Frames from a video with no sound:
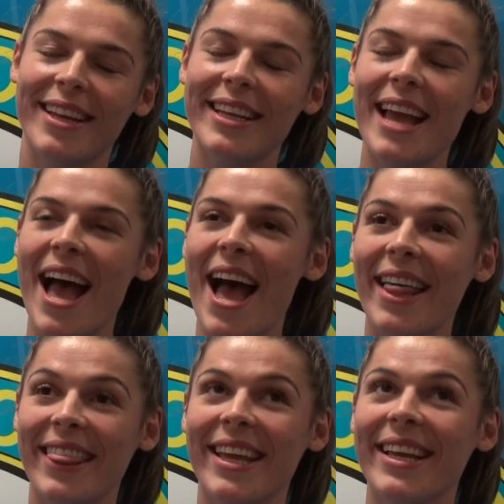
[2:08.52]
Yeah, I
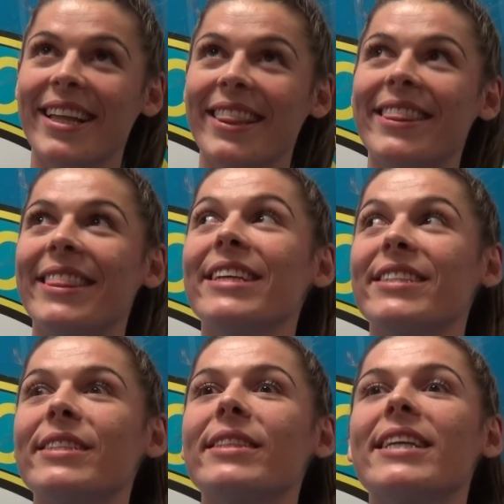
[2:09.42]
think this
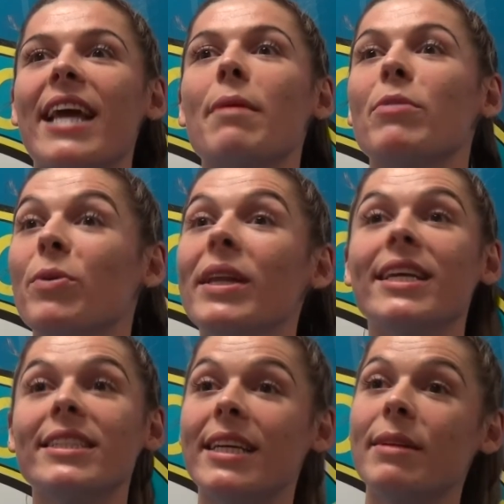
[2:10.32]
is the game that we
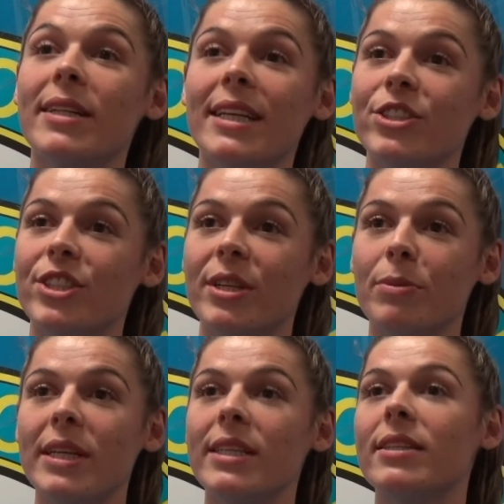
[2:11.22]
need to keep the clean sheet, we
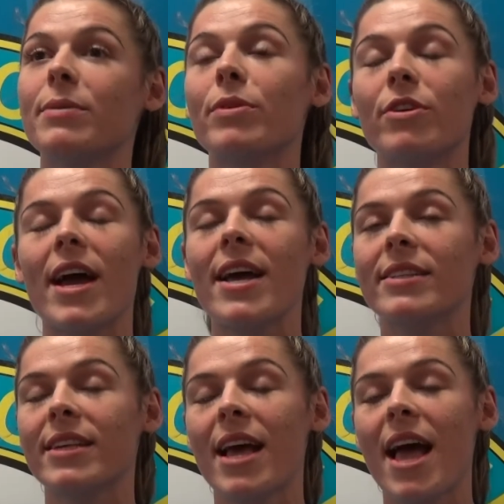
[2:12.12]
need to progress,
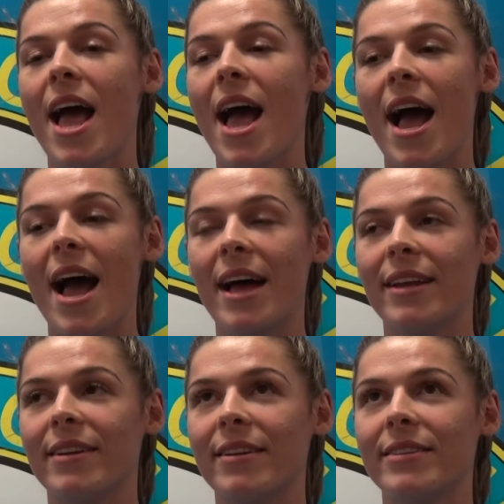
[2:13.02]

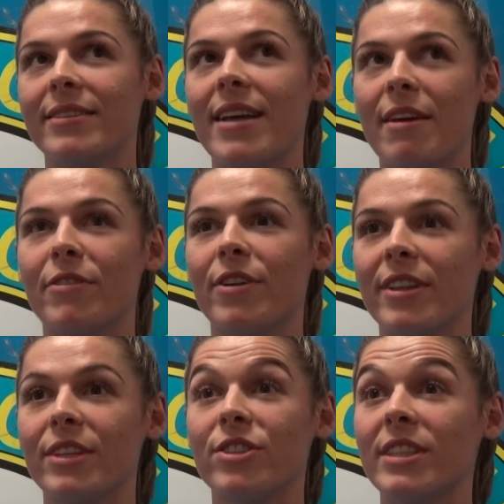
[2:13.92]
and
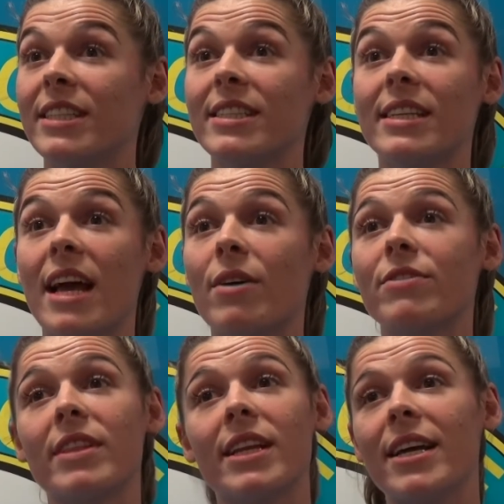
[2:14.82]
definitely just need to sit out for
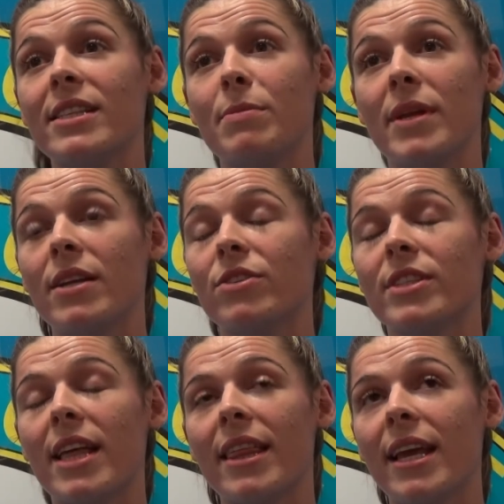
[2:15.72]
the 90 minutes, because
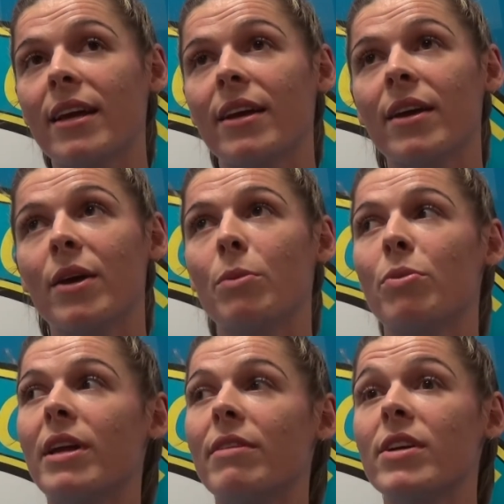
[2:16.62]
I think
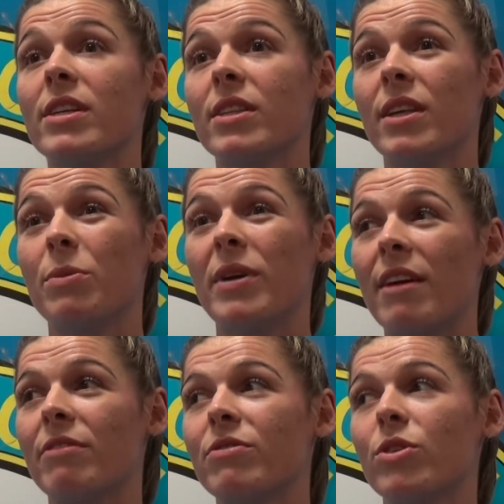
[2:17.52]
previously we
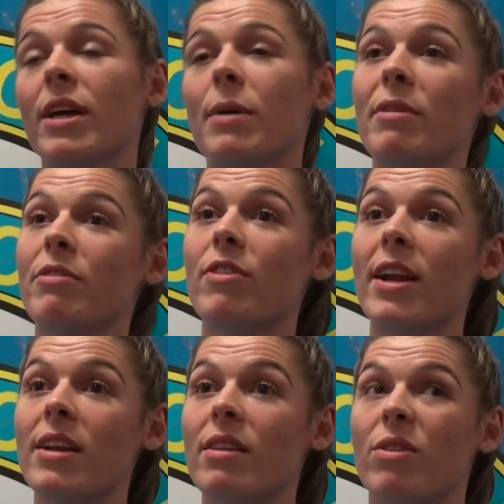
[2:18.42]
have took it a bit for
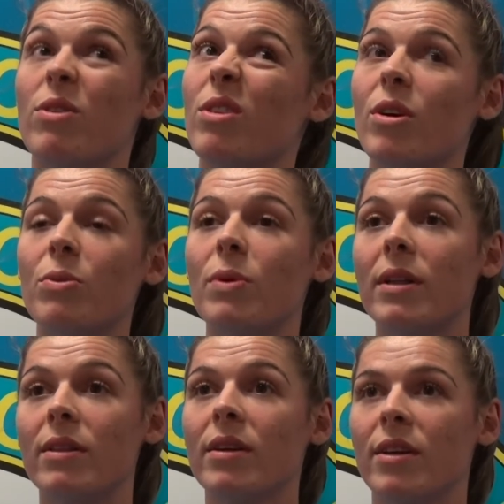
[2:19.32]
granted and thought, oh, well,